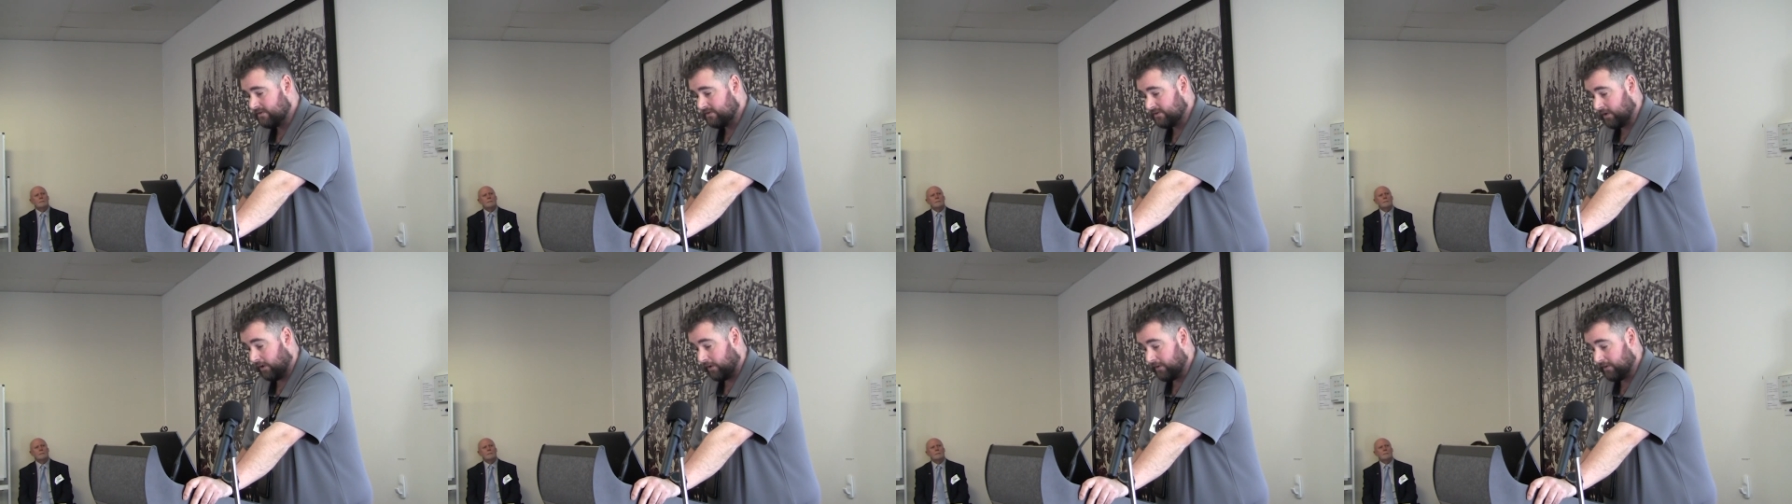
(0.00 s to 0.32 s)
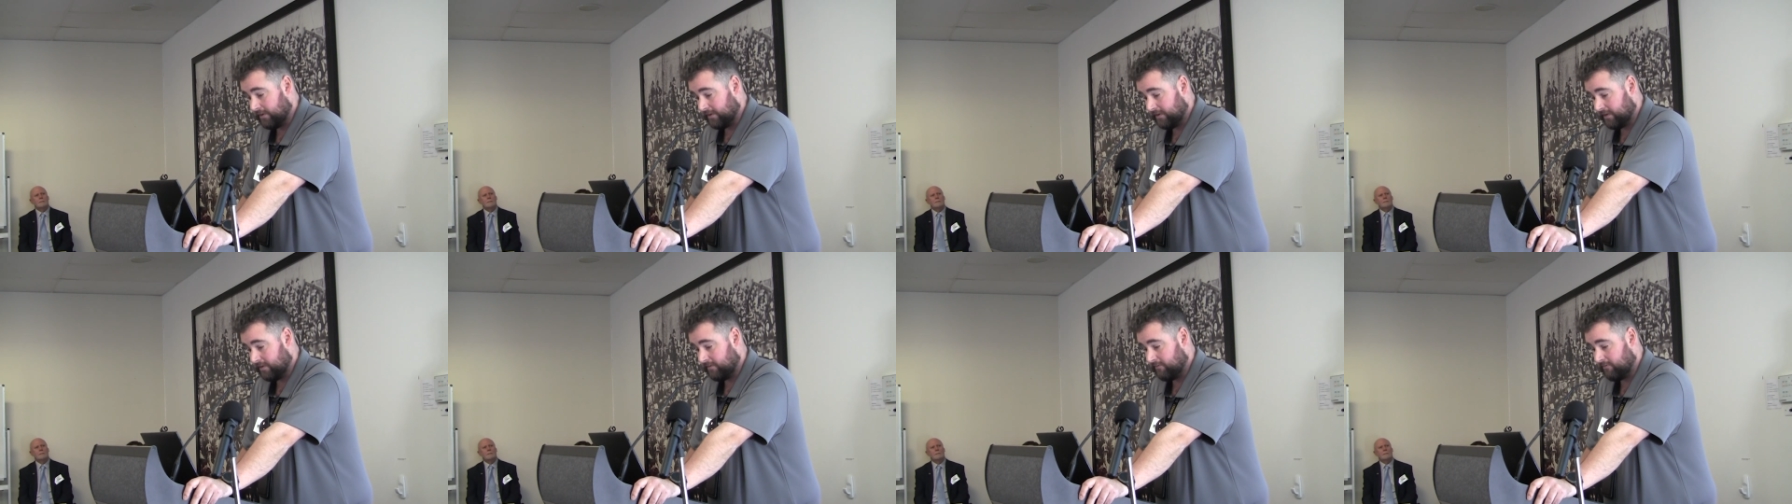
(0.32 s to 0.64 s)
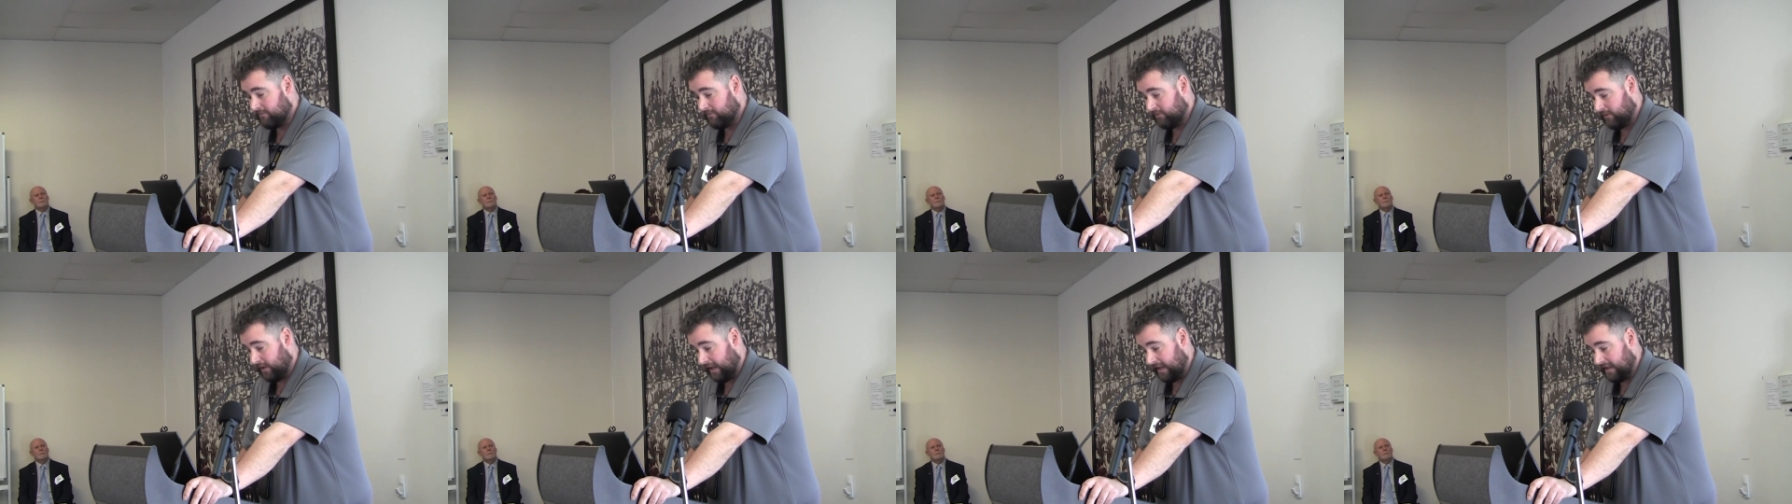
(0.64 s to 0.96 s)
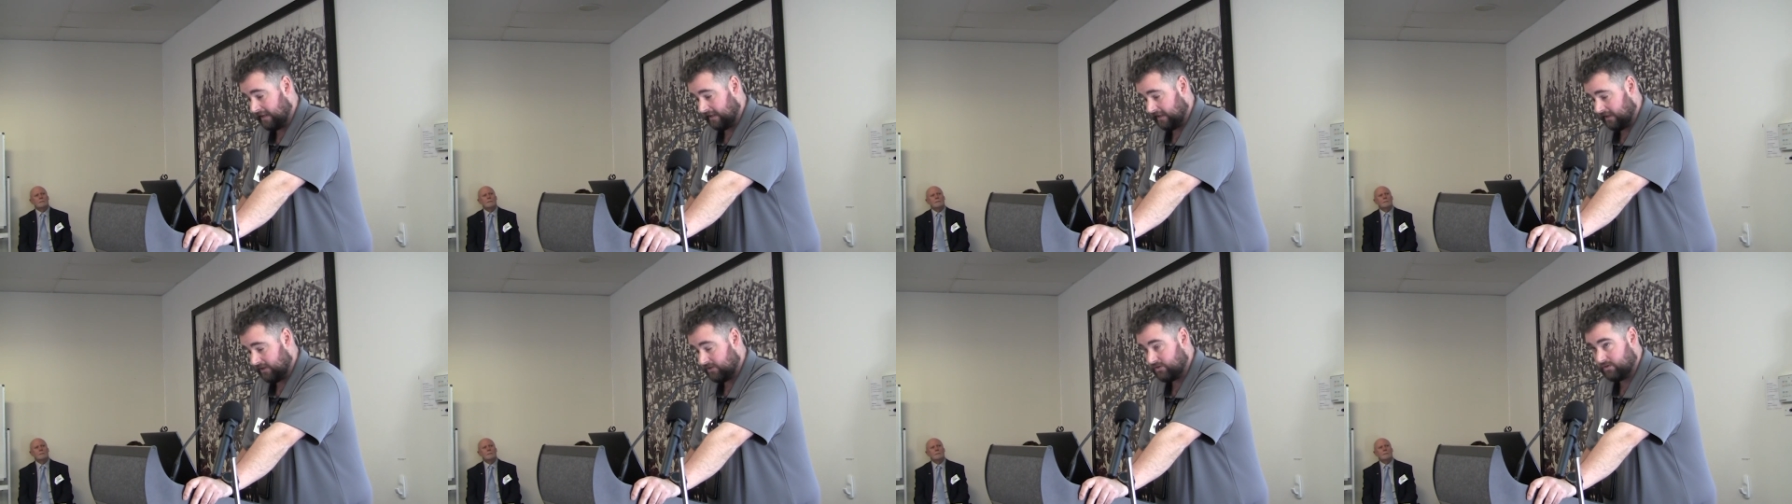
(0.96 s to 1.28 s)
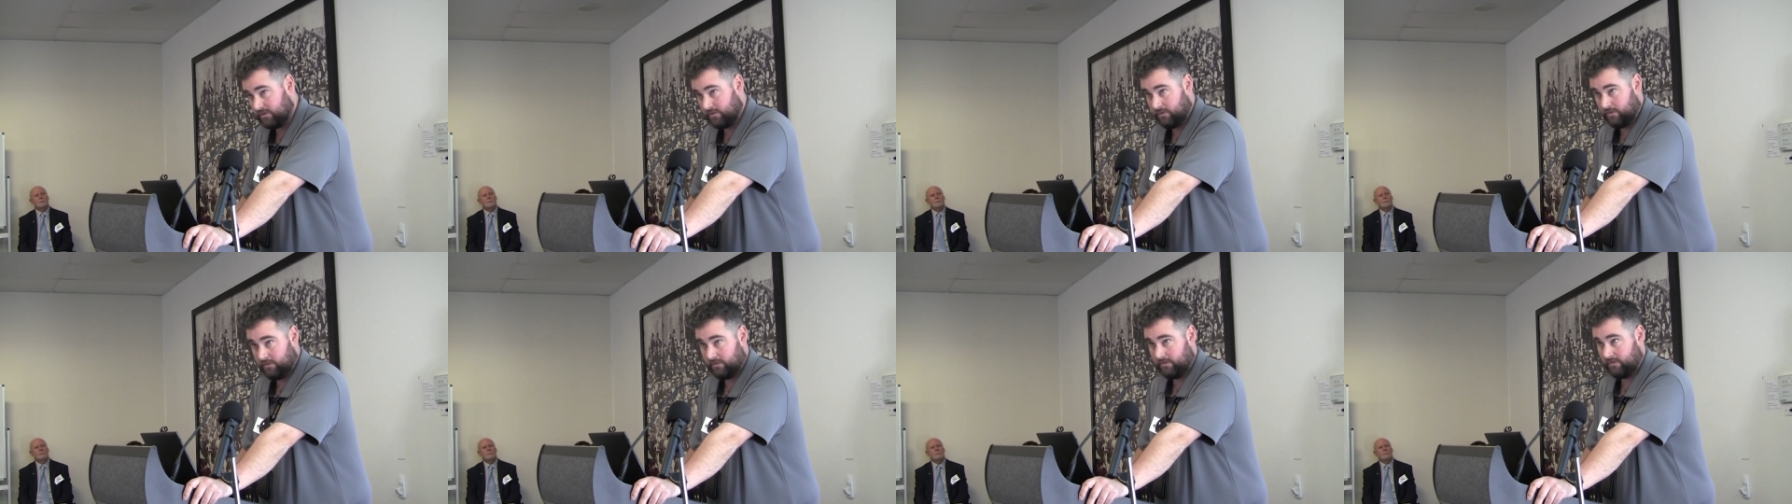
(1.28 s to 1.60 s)
don't conflate
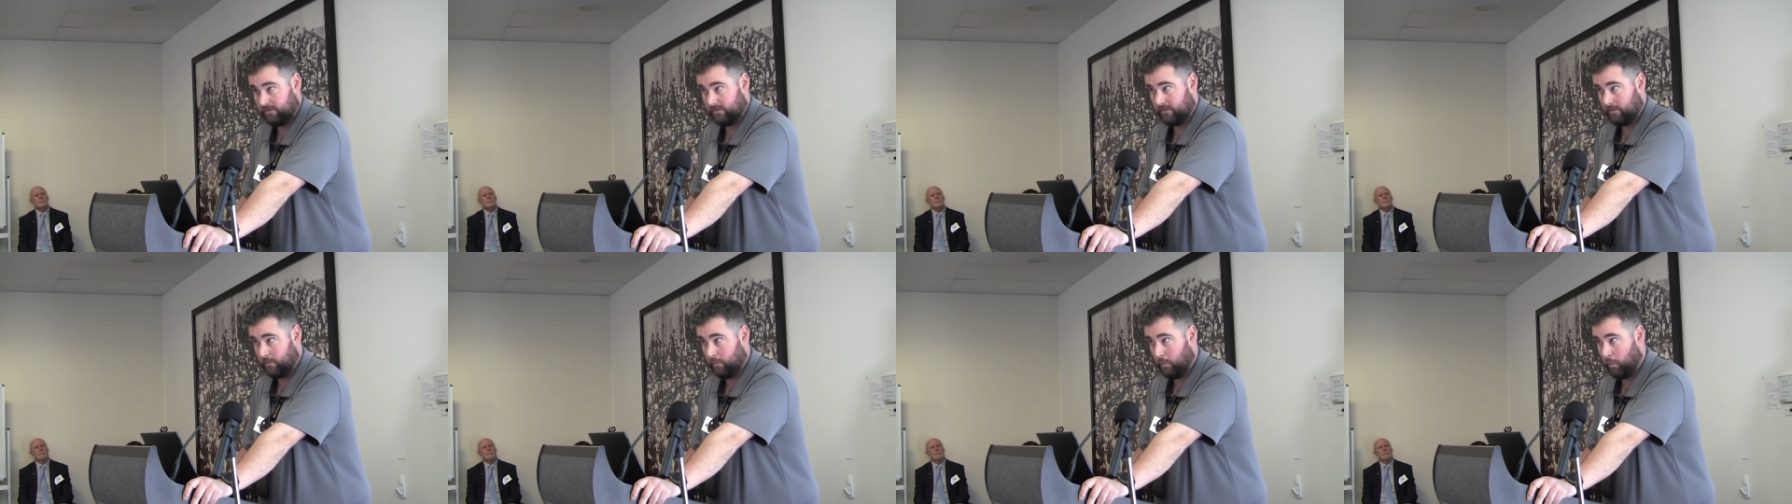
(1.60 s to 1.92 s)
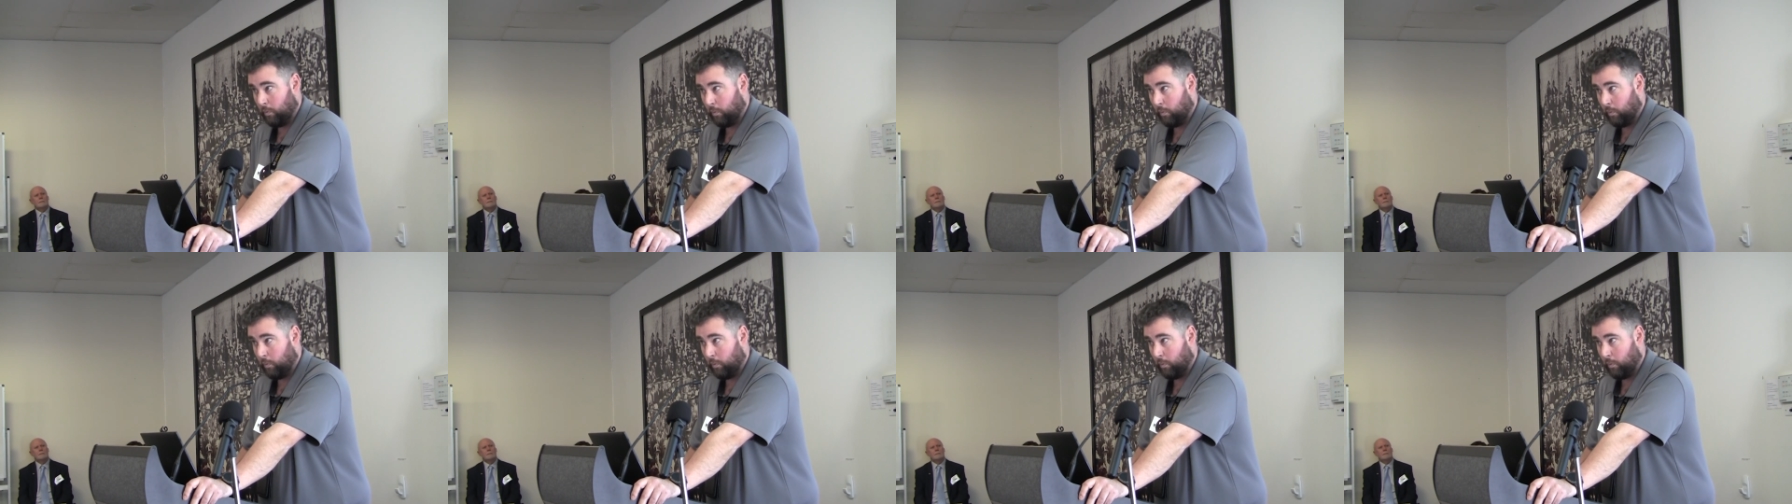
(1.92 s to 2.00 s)
issues.